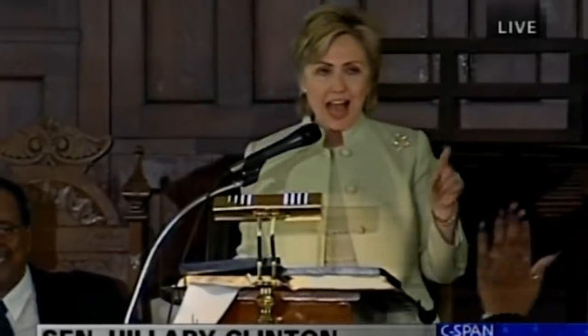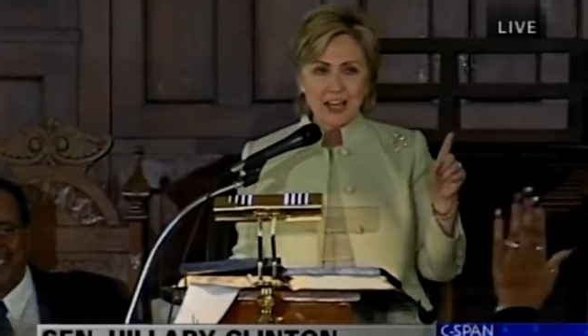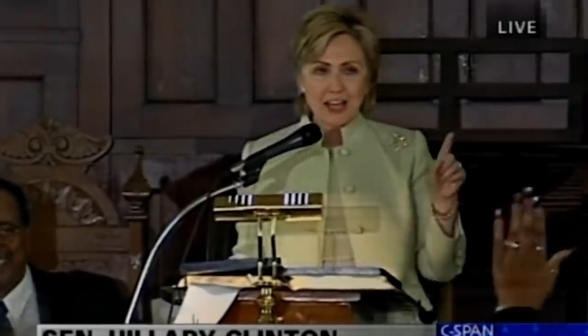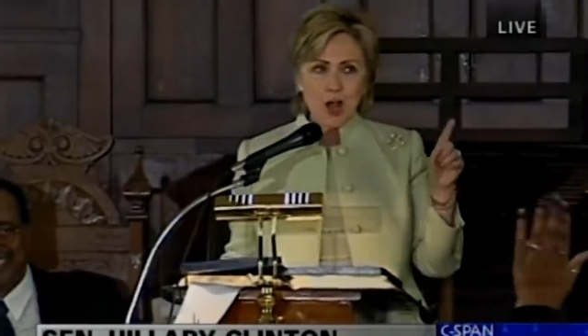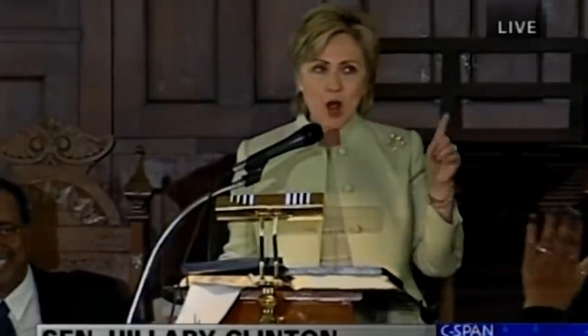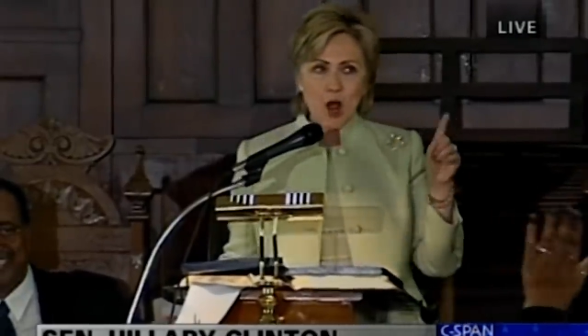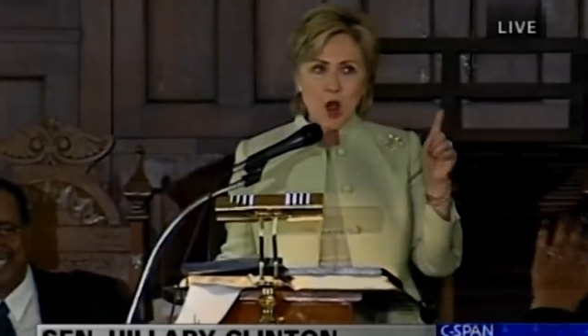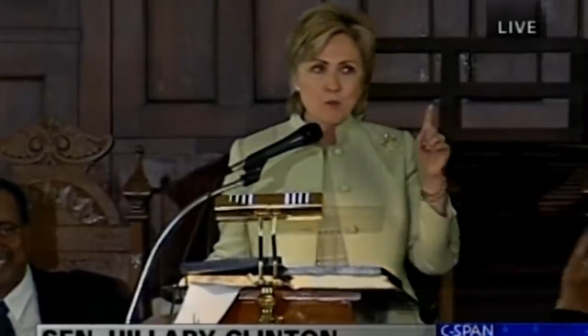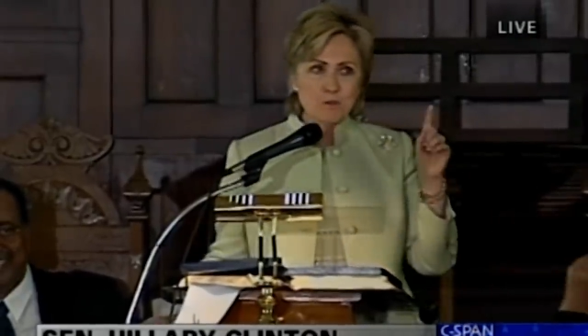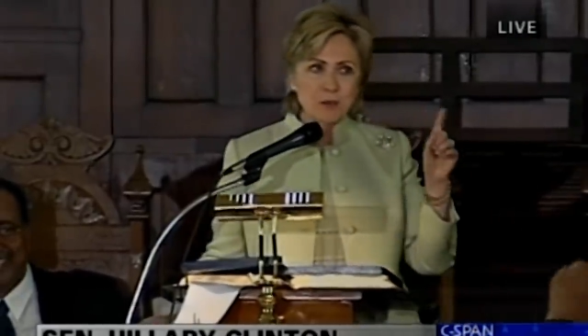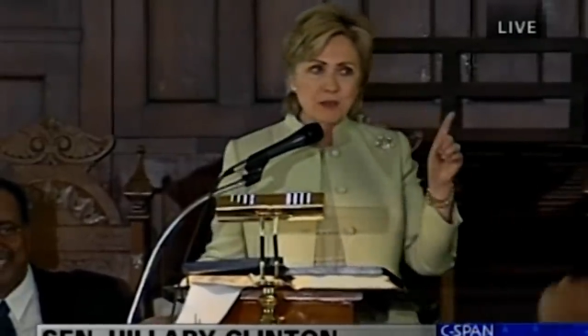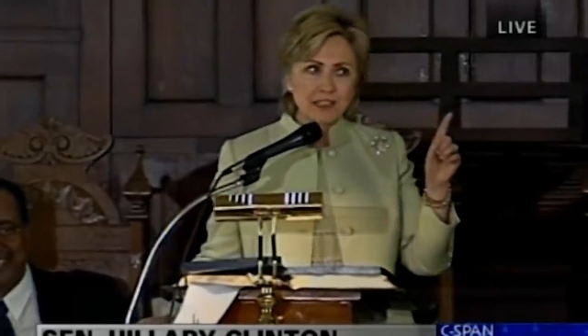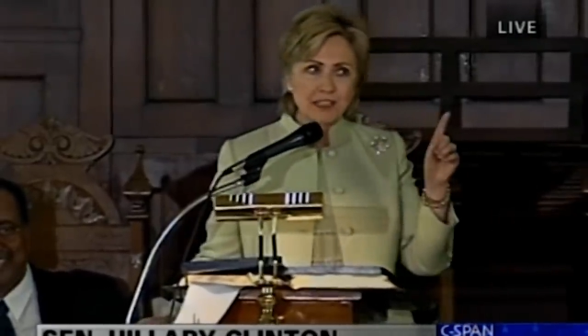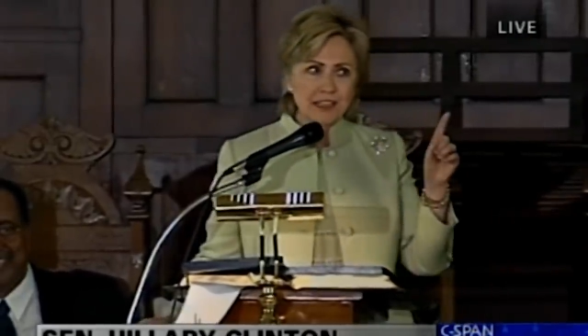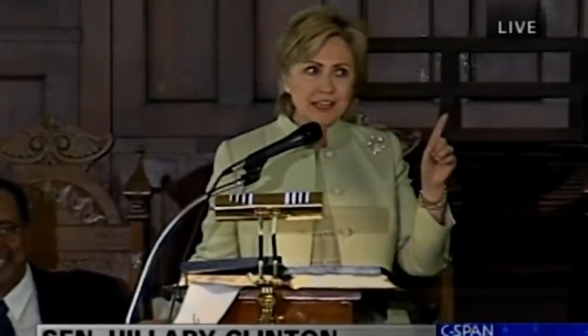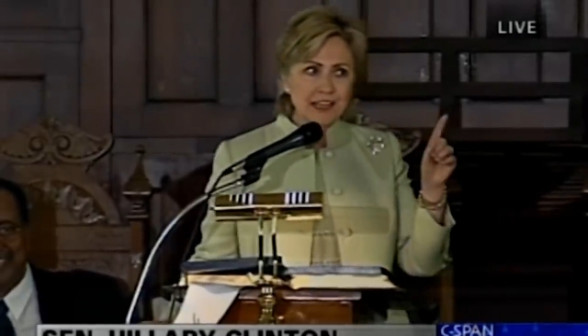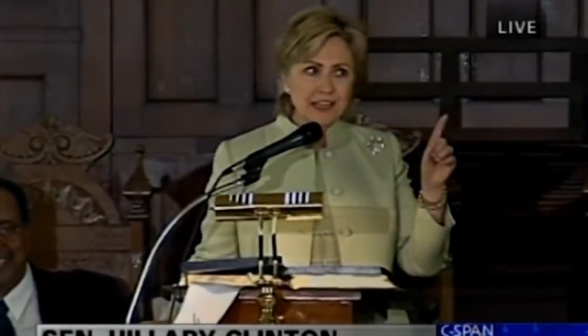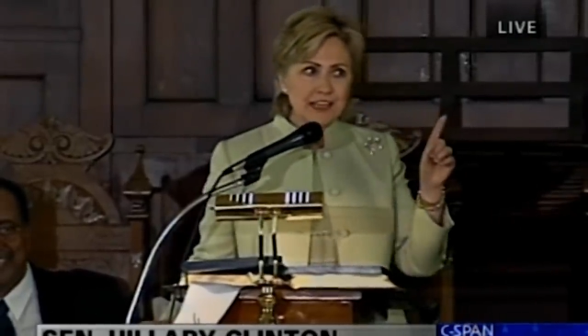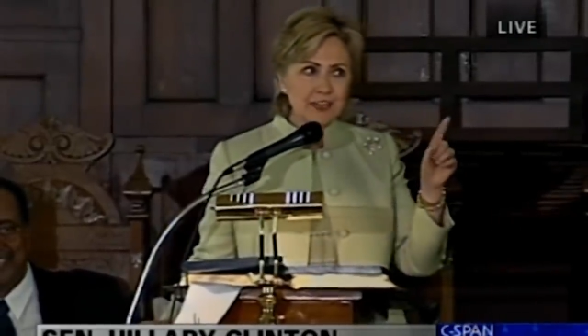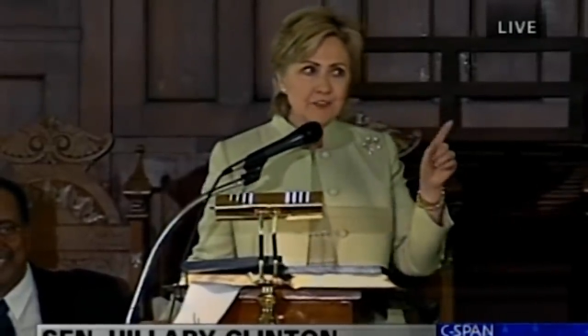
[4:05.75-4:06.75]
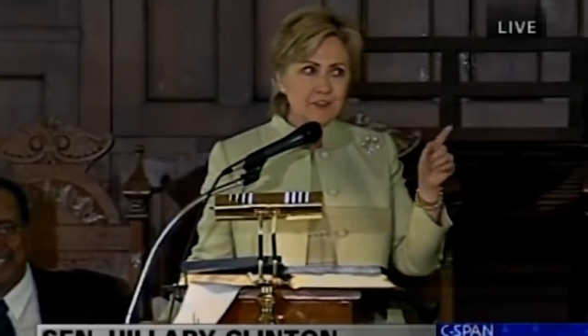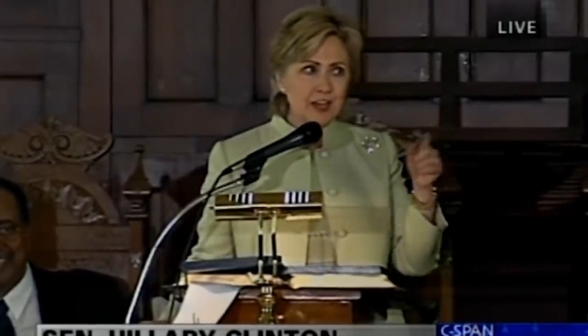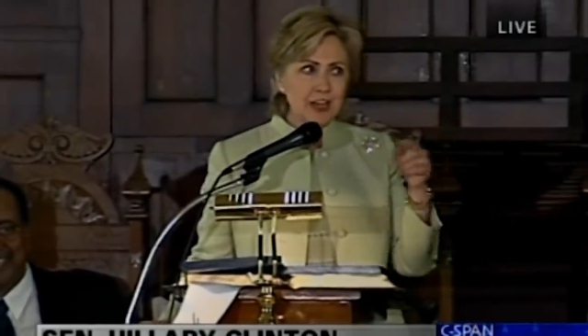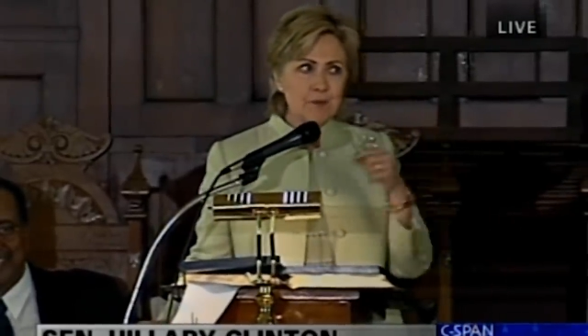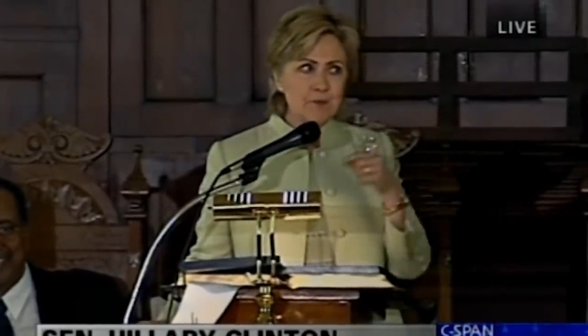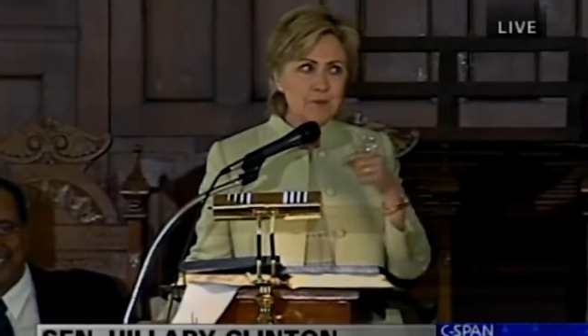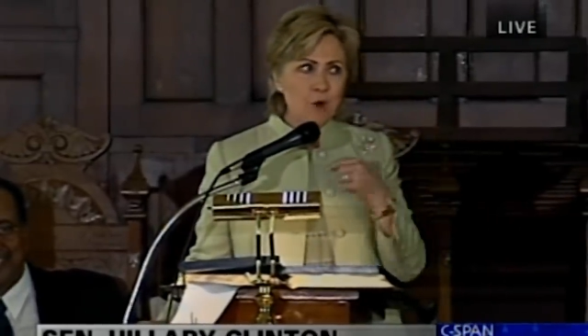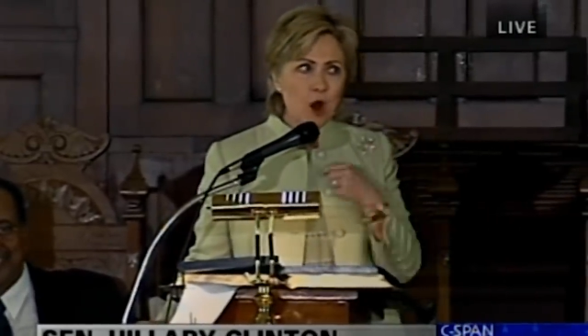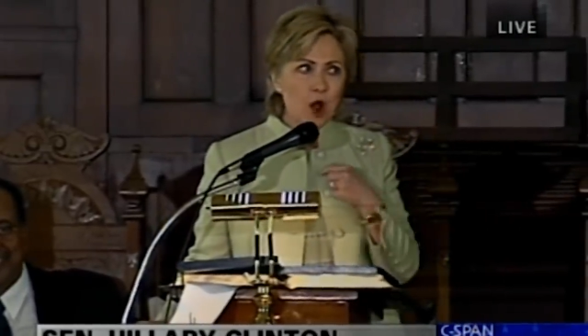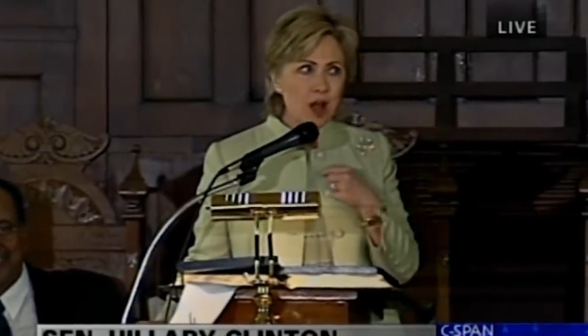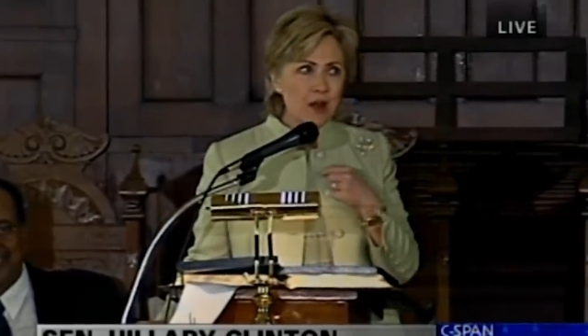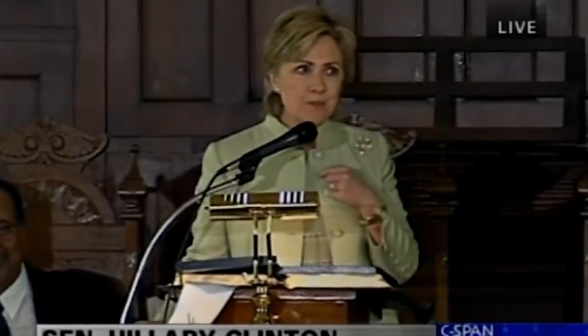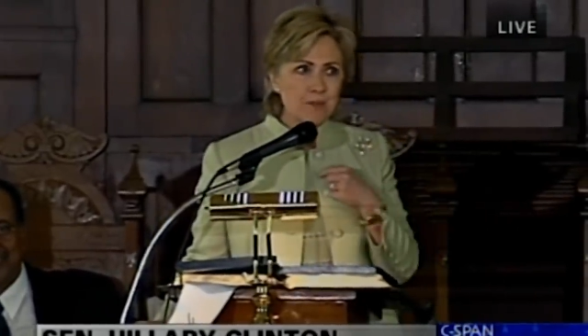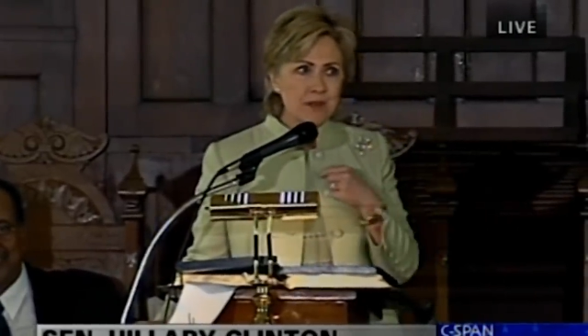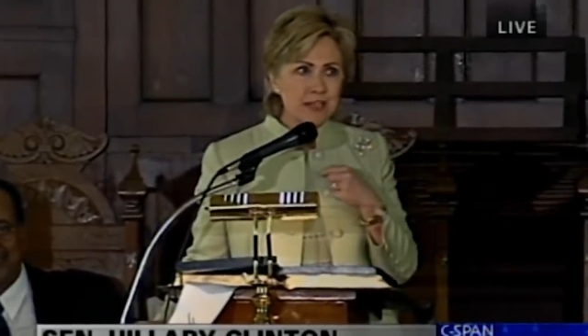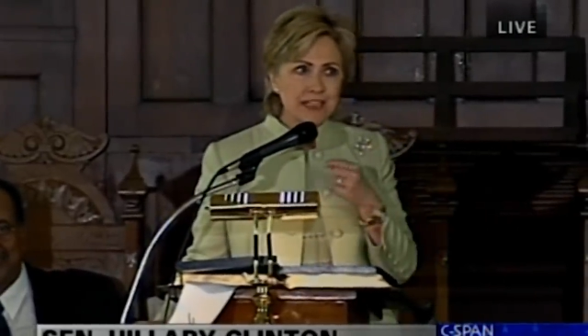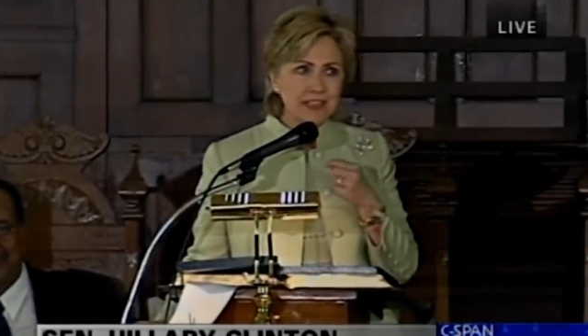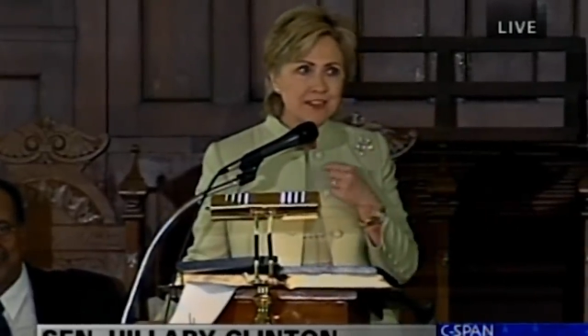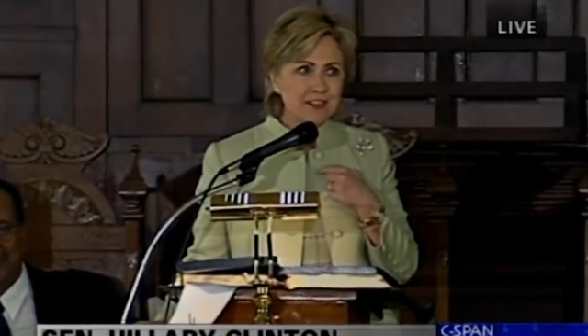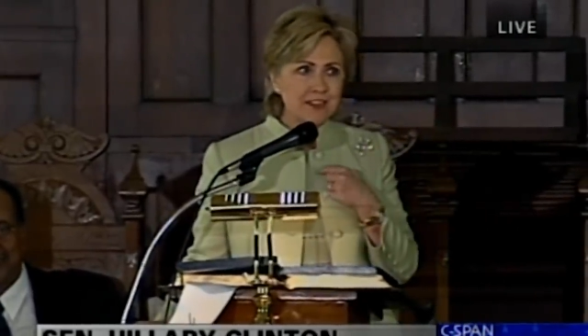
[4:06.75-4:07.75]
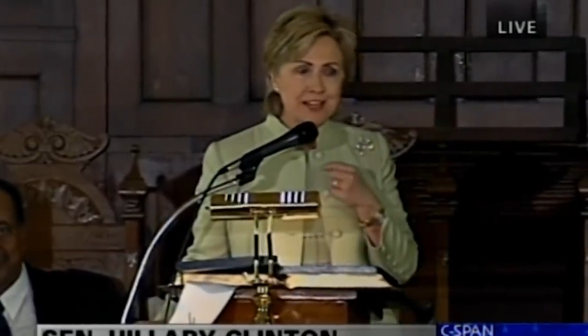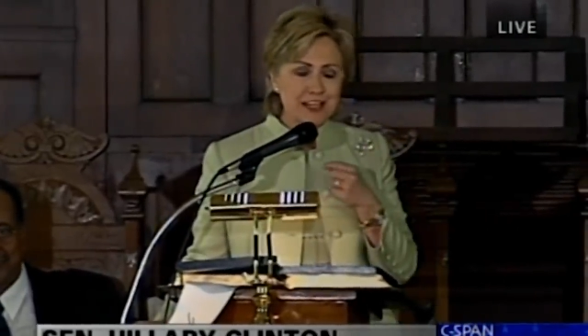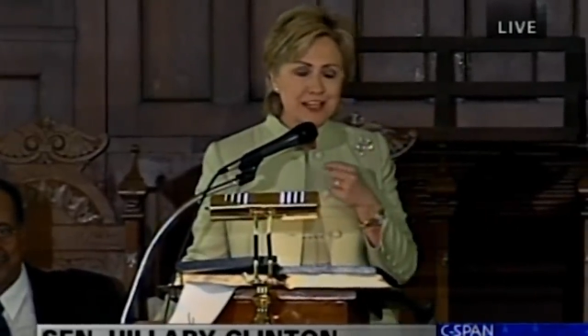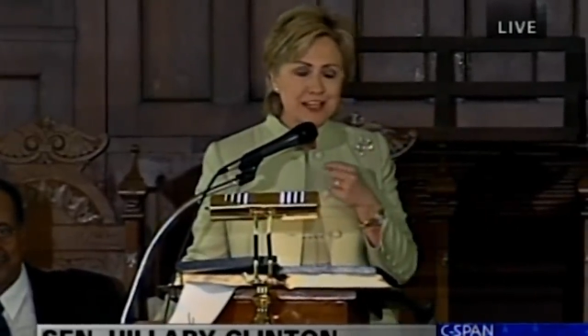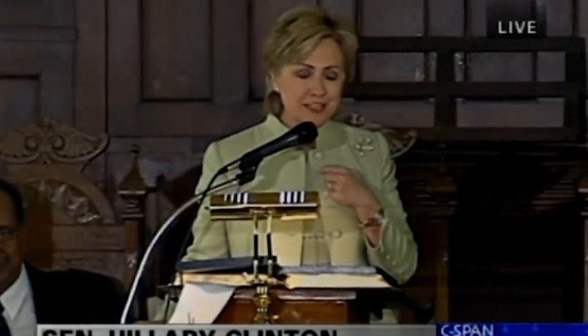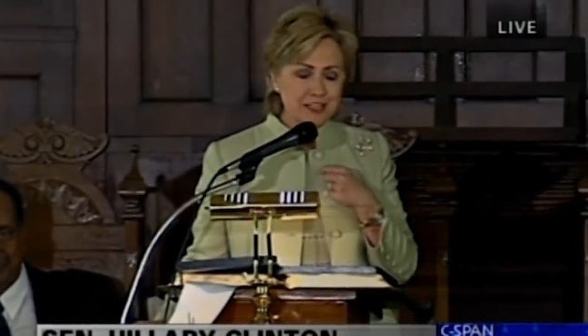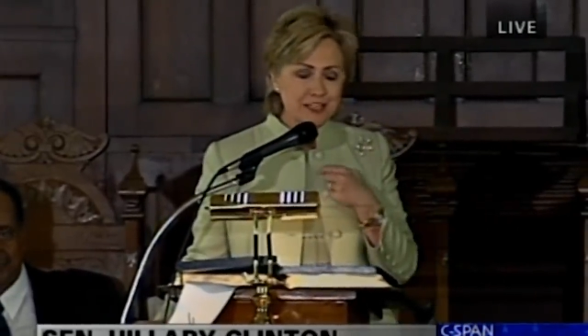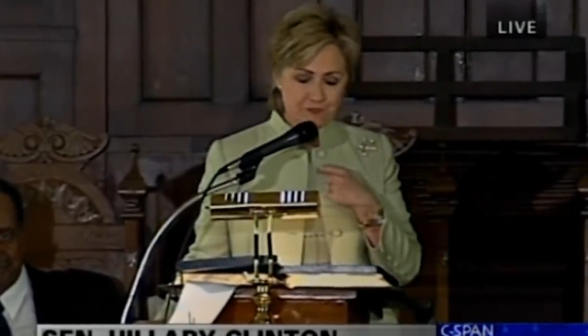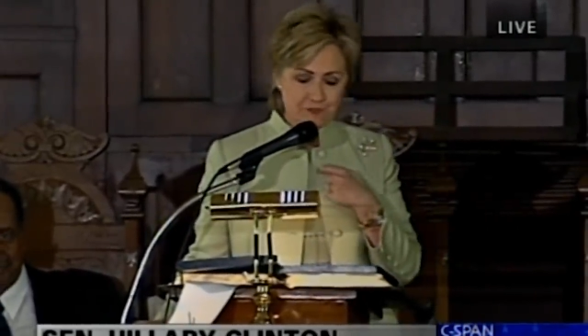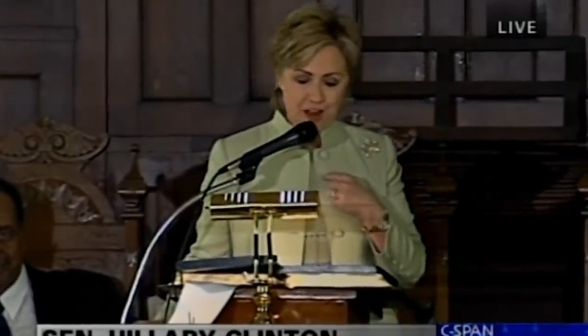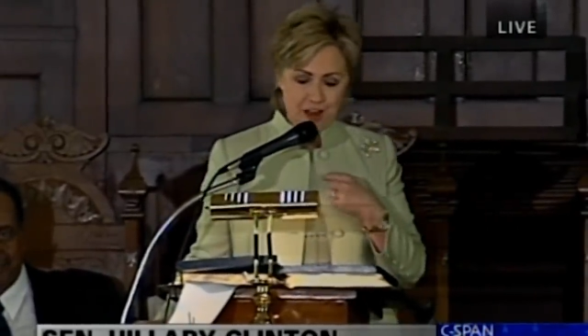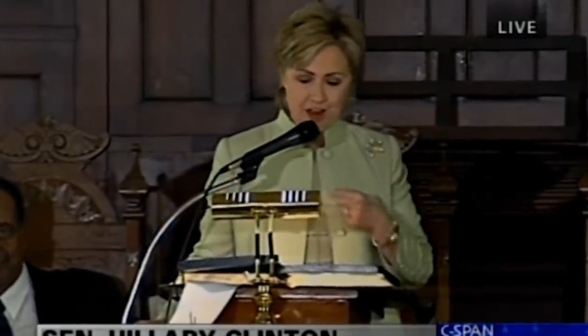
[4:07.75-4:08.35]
I don't believe he brought me this